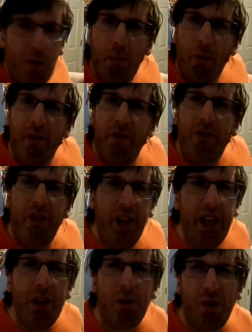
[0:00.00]
more
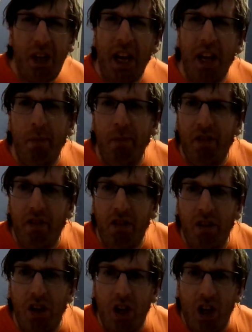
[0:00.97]
video
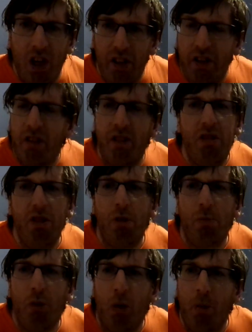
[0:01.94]
games, there's no
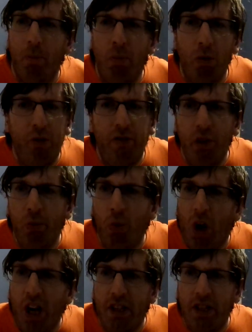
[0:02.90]
more movie
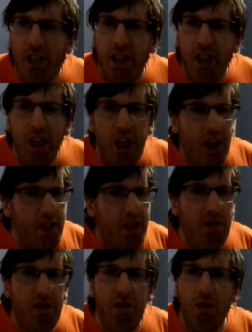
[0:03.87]
watching,
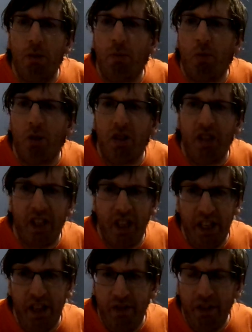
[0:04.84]
there's no more
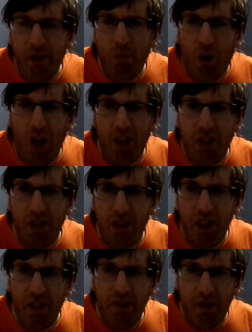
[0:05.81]
TV
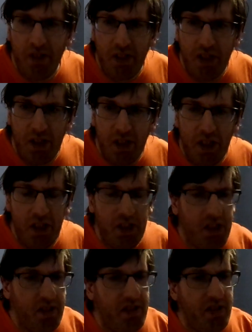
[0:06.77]
watching,
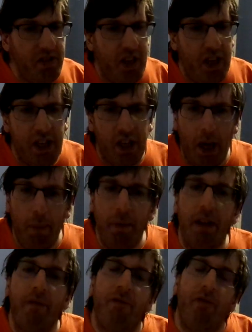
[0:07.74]
there's none. I
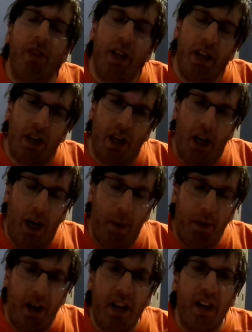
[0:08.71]
mean, I'm
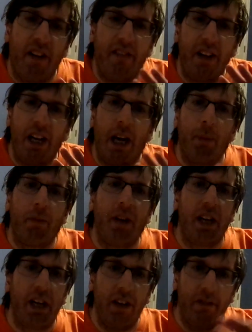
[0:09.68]
not going to say I'm
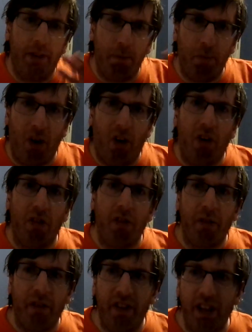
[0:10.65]
going to give up all
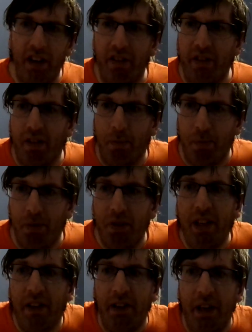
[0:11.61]
those things
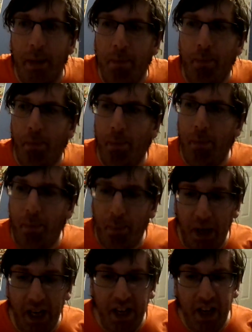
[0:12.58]
completely,
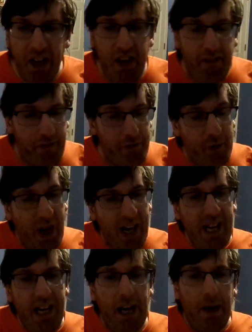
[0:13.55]
but
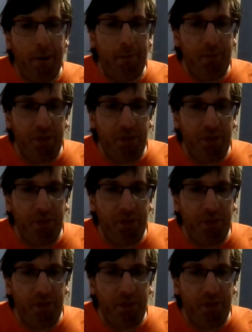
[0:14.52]
right now,